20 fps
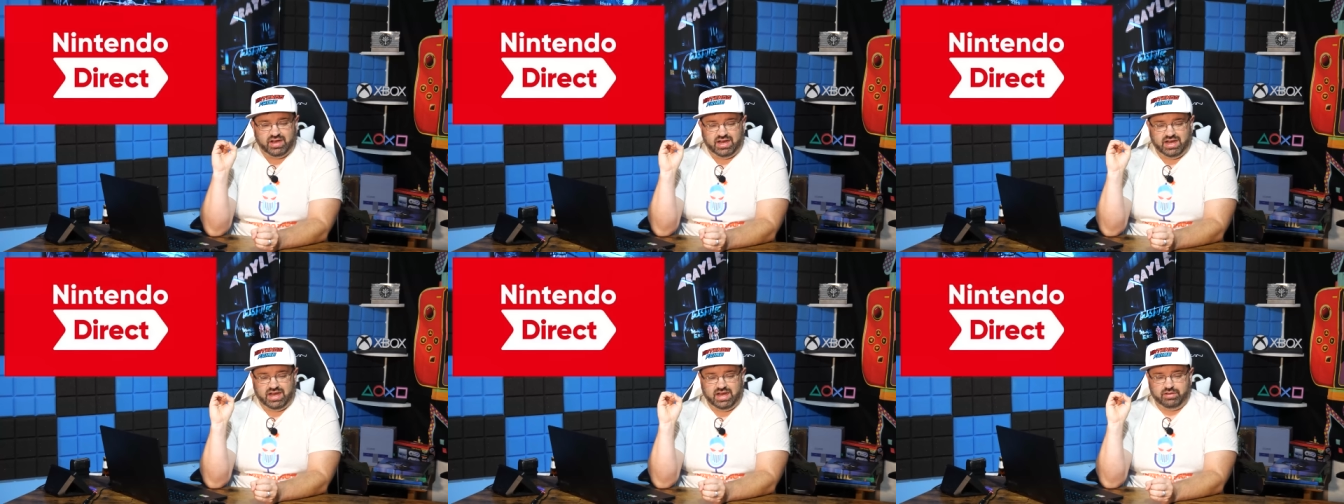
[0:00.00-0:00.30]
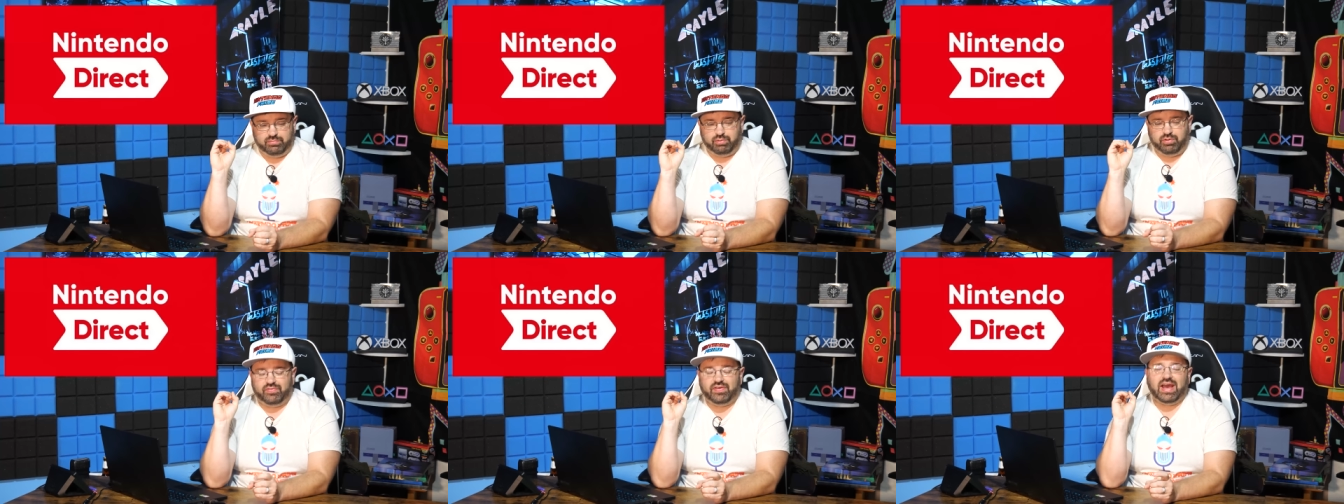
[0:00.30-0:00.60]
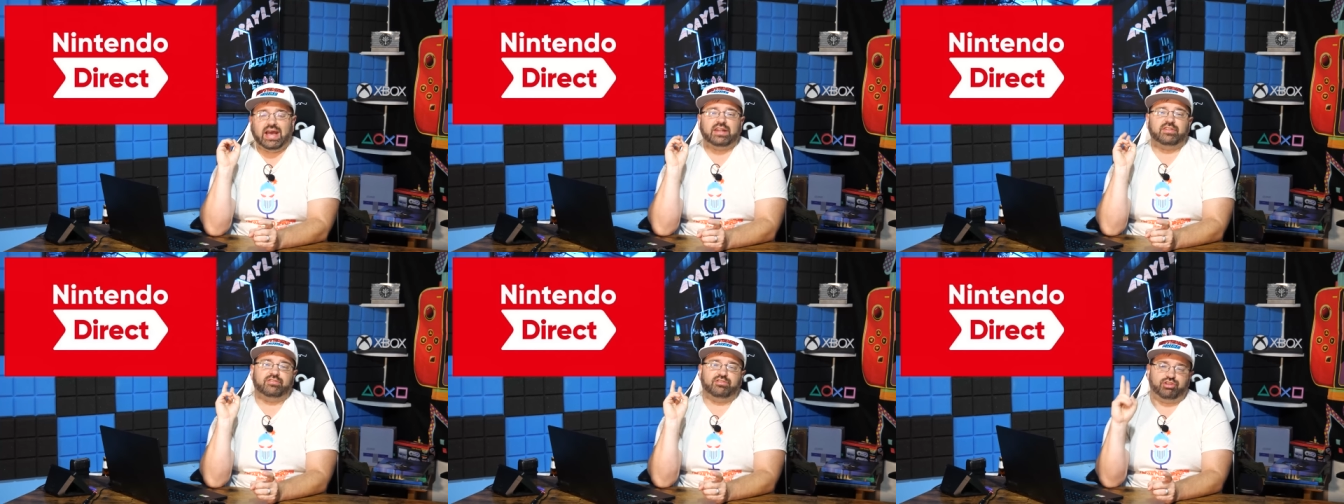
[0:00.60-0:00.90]
Uh, we've
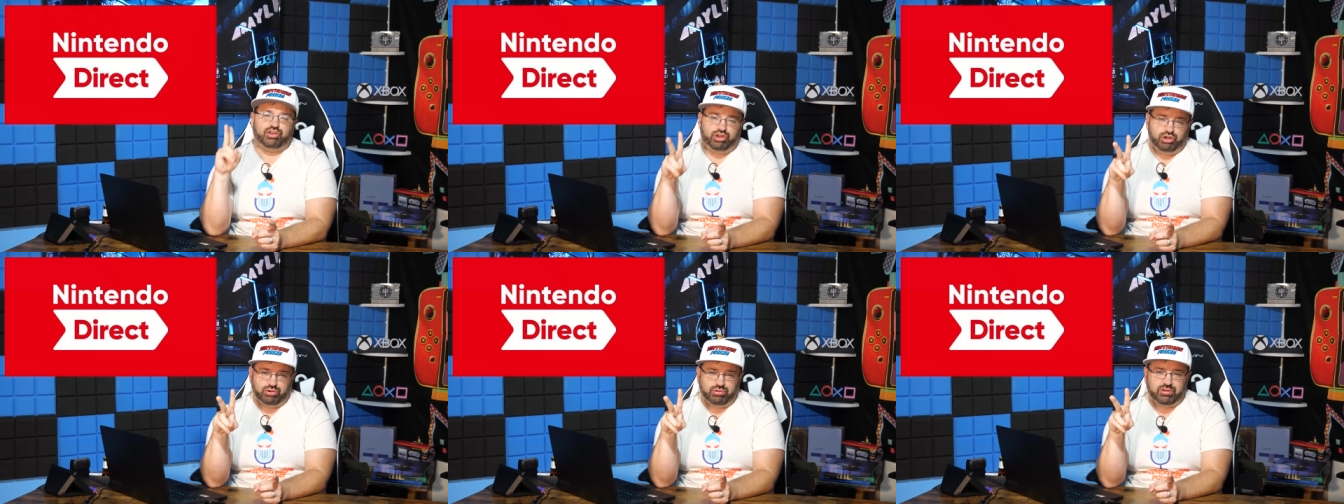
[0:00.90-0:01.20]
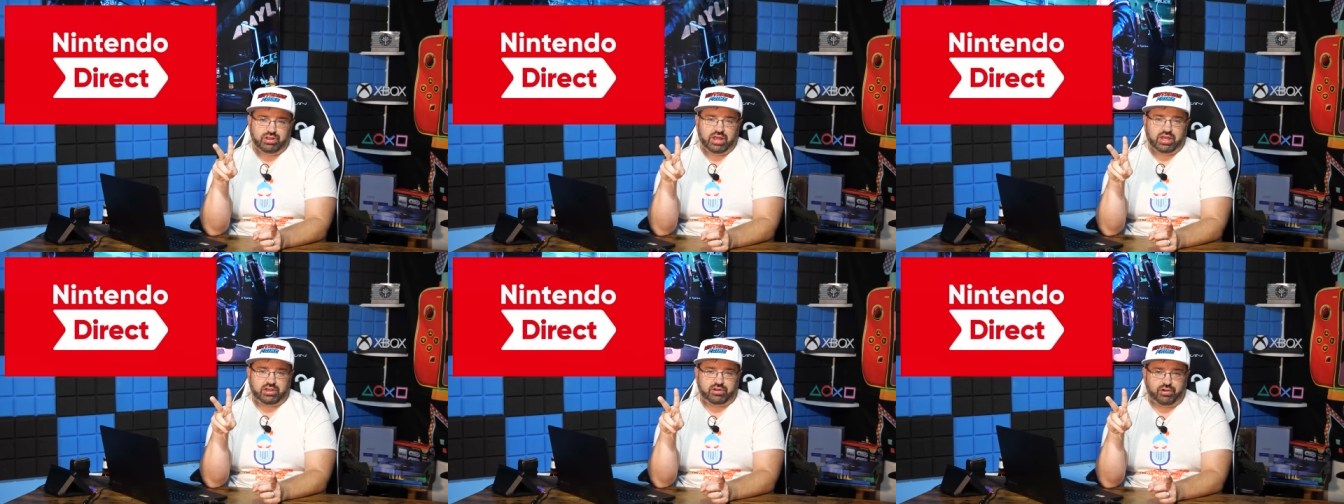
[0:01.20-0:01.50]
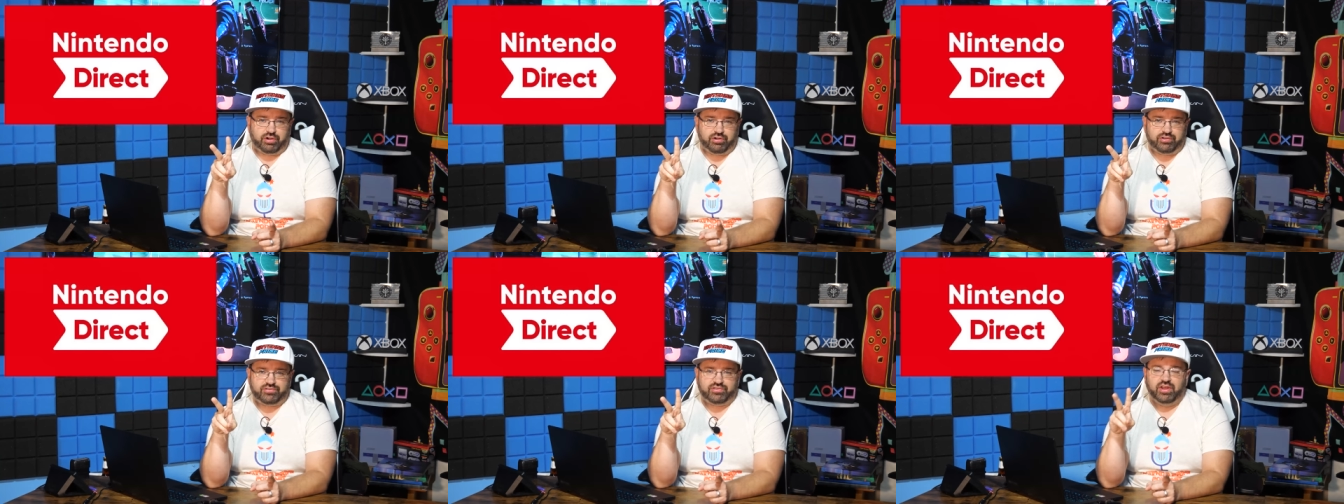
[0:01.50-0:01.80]
had two
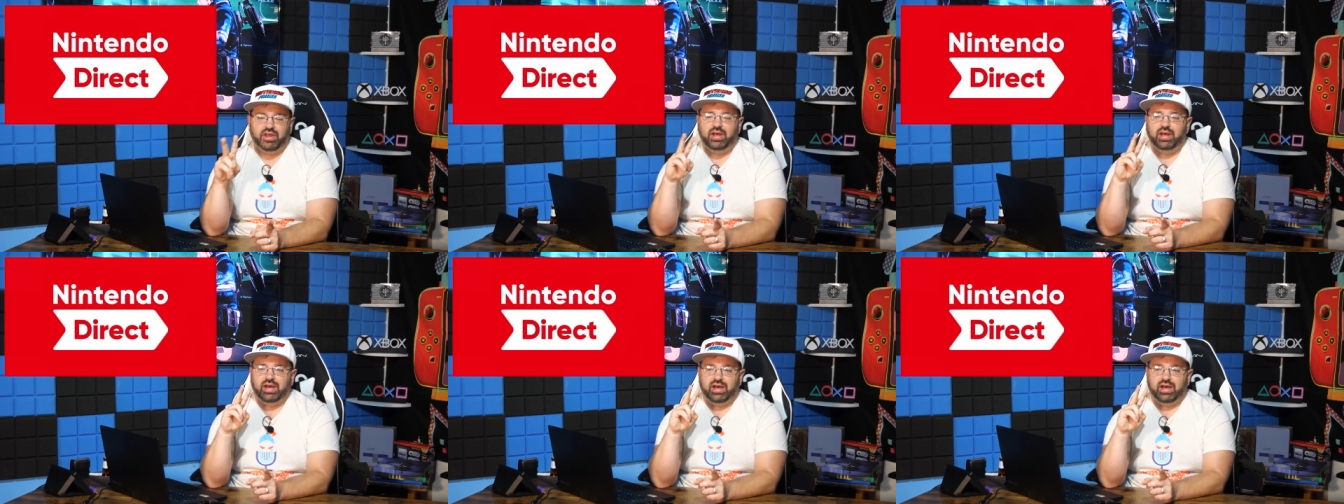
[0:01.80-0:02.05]
leakers,